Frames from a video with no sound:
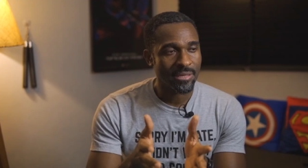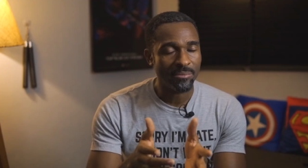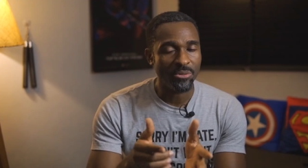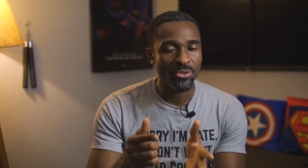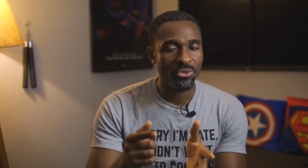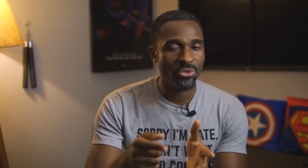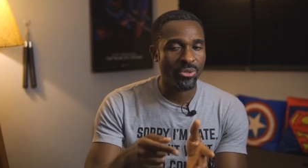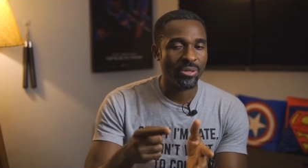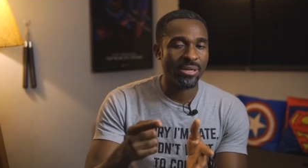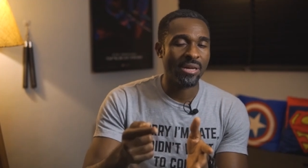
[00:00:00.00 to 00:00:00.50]
that
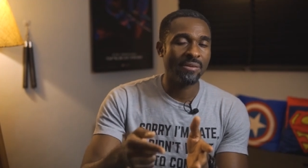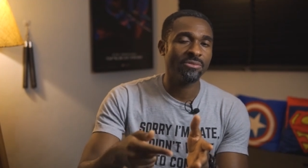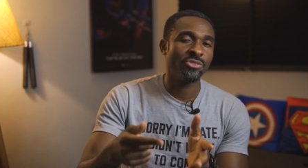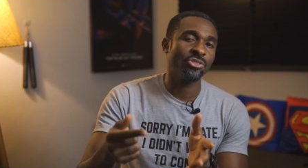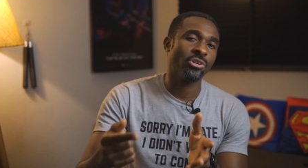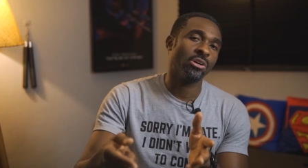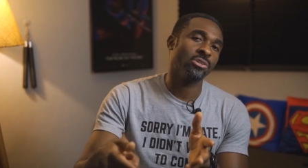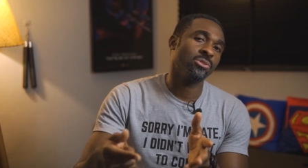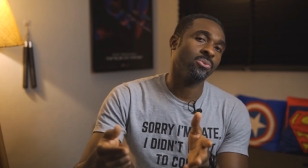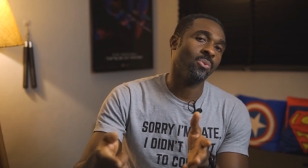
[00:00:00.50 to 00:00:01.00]
means you're gonna have to
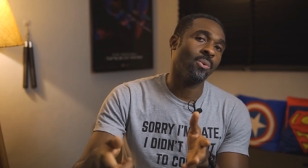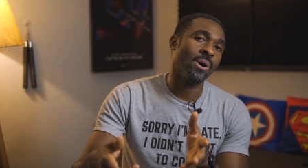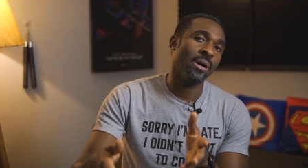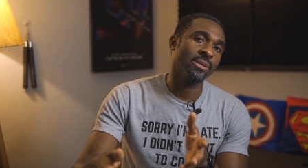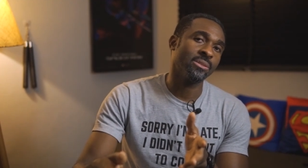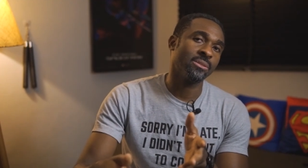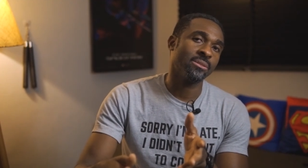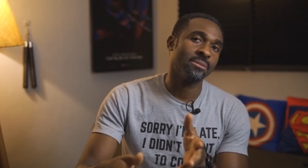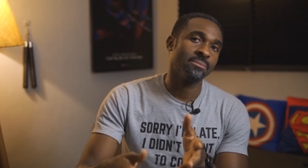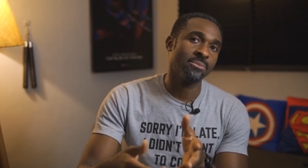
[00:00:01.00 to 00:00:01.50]
charge the
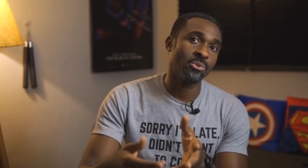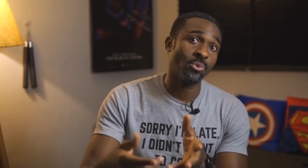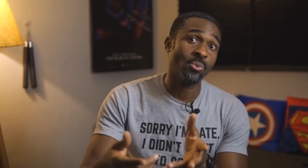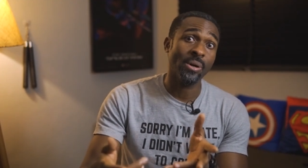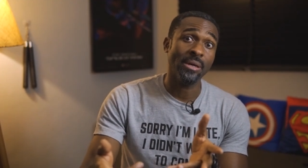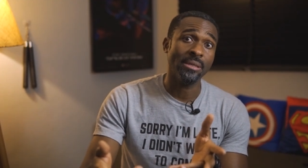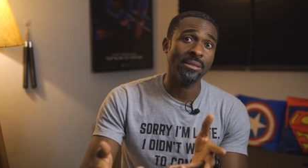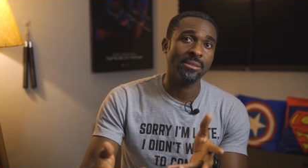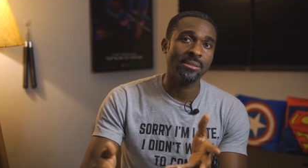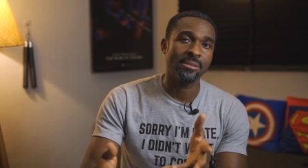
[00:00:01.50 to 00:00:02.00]
watch
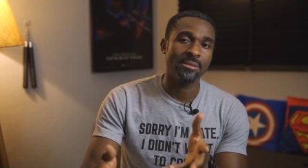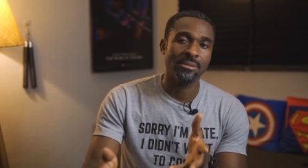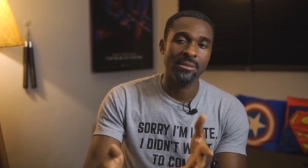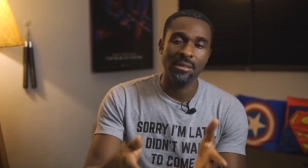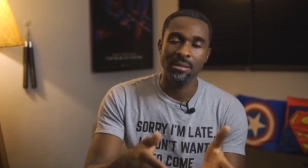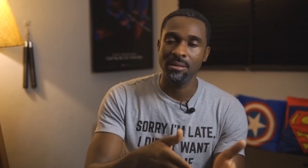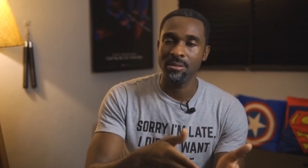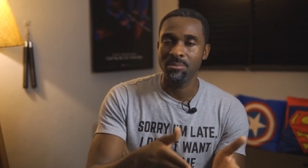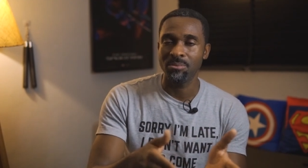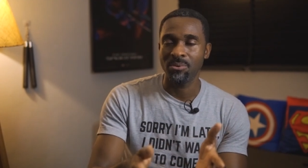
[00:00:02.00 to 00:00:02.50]
twice,
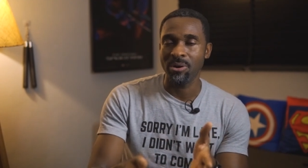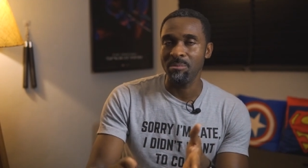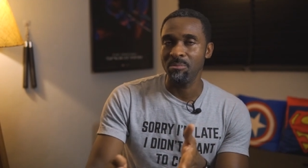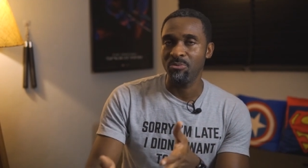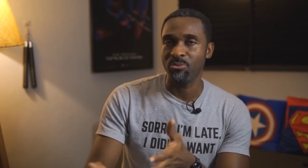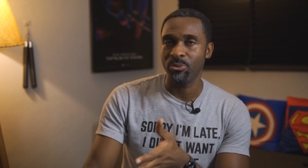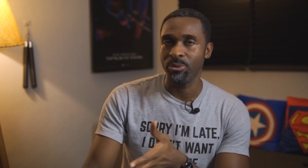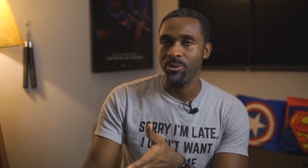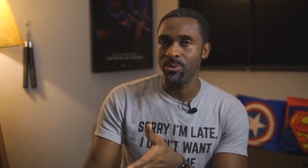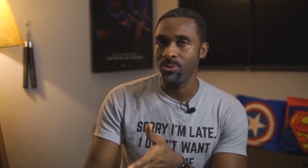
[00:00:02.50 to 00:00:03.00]
either right
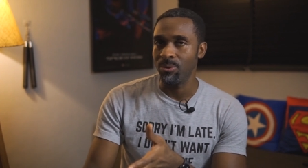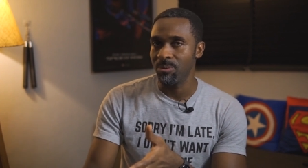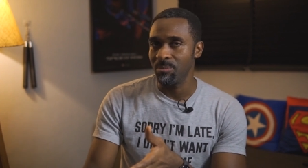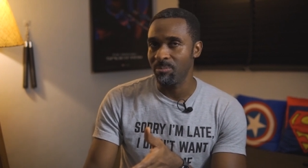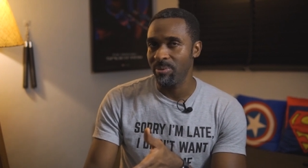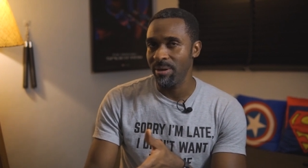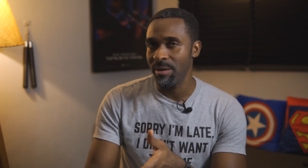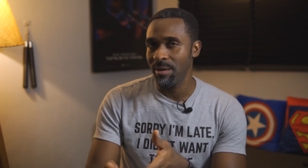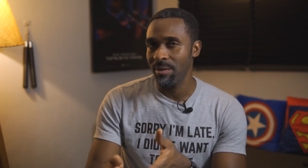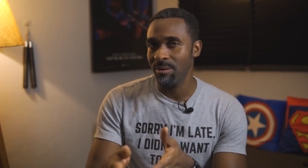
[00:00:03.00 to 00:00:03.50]
before you go to
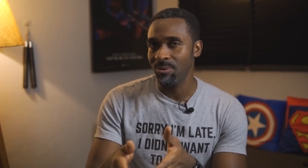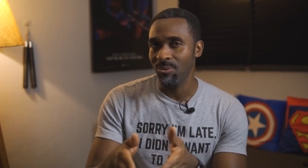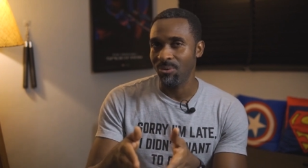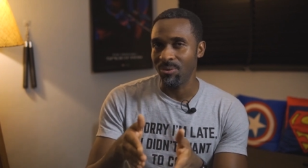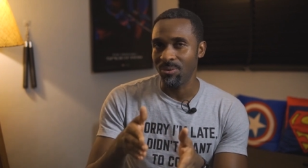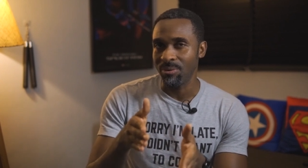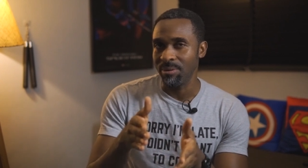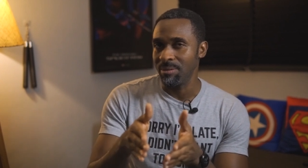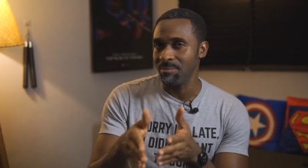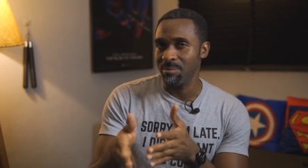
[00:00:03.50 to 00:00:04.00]
bed
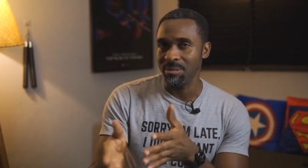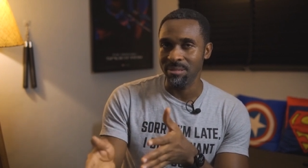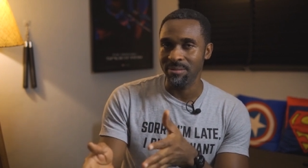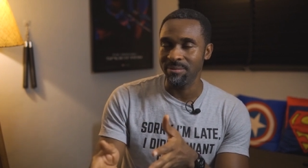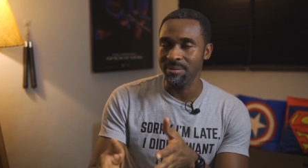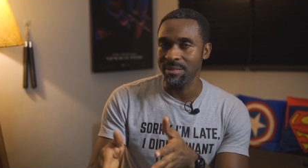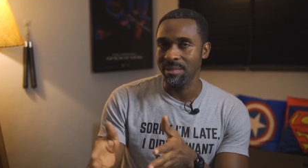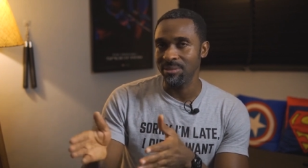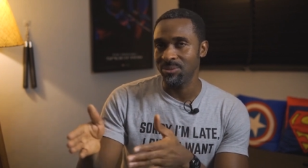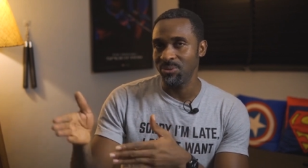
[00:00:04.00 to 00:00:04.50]
or in the middle
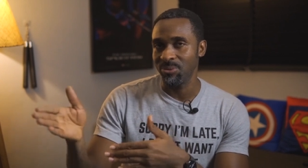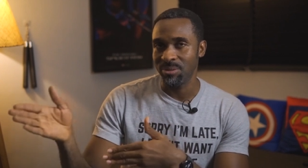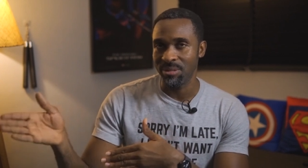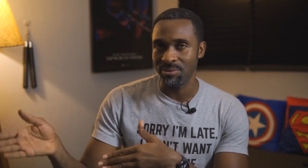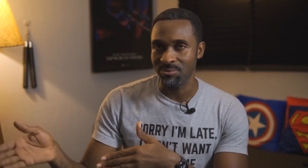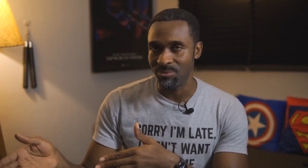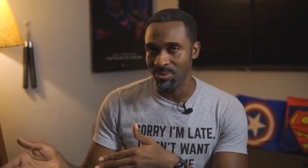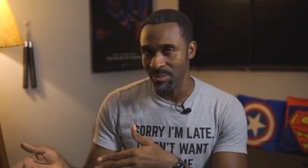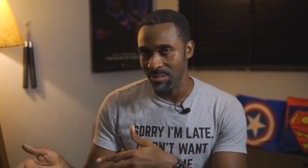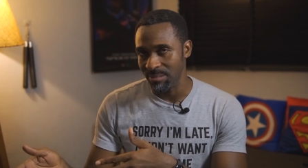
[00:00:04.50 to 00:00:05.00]
of the night so you
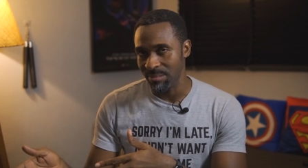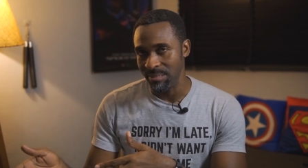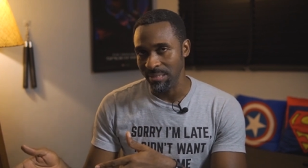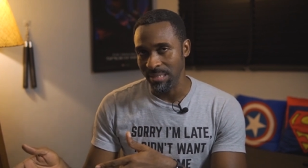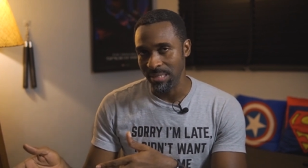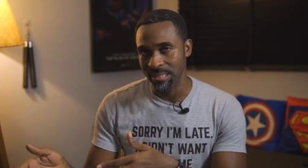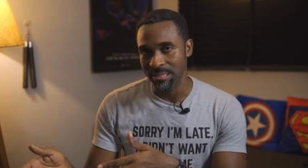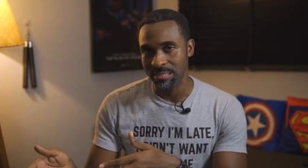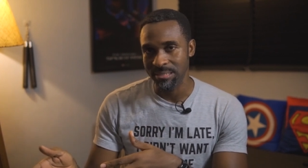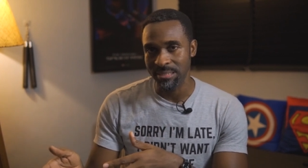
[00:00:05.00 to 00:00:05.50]
can run the
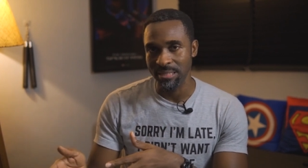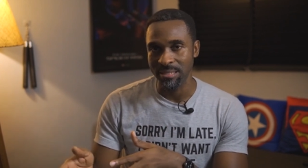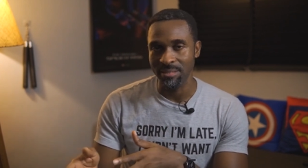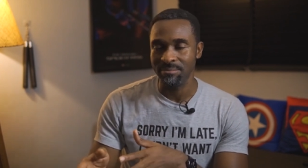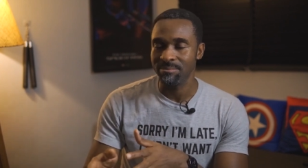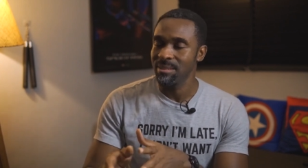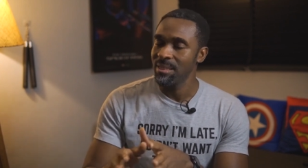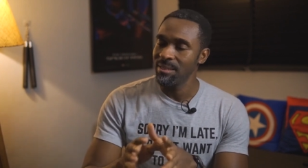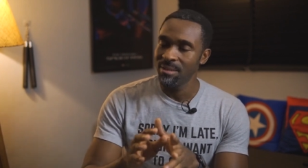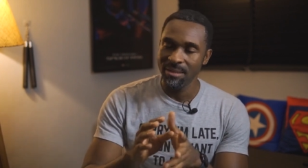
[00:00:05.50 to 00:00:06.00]
next day.